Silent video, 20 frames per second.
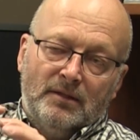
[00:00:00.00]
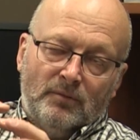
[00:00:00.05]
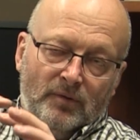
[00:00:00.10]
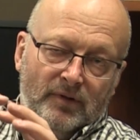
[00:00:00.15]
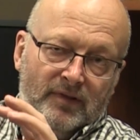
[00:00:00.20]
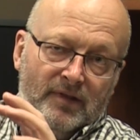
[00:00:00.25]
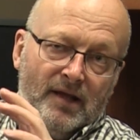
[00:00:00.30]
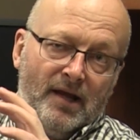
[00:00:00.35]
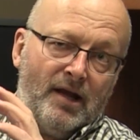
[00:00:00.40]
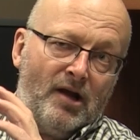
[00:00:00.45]

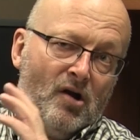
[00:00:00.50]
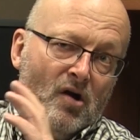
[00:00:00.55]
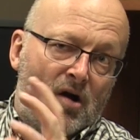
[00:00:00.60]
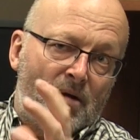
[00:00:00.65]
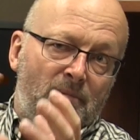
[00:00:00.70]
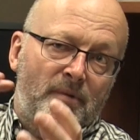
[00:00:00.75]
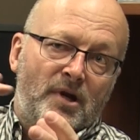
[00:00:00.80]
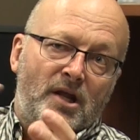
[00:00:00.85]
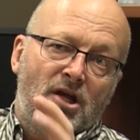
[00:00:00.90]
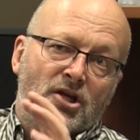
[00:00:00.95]
with that
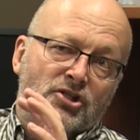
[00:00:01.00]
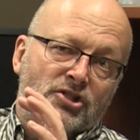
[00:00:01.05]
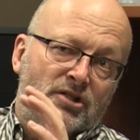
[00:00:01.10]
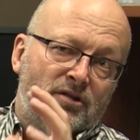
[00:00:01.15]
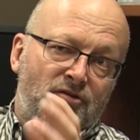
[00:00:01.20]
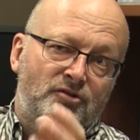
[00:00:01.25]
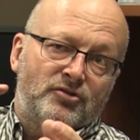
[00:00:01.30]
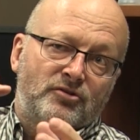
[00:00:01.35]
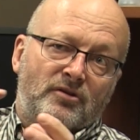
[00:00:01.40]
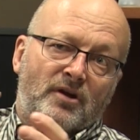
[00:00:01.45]
combination
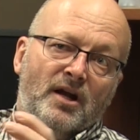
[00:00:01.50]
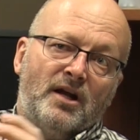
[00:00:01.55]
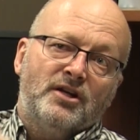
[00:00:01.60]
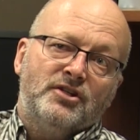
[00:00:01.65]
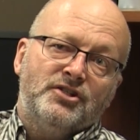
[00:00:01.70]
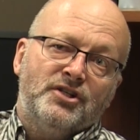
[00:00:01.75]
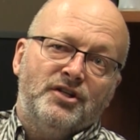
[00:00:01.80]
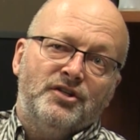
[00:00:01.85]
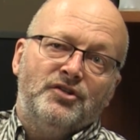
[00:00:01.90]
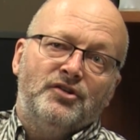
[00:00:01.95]
of
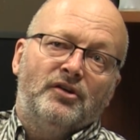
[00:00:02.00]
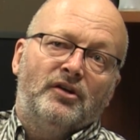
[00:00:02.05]
strategies,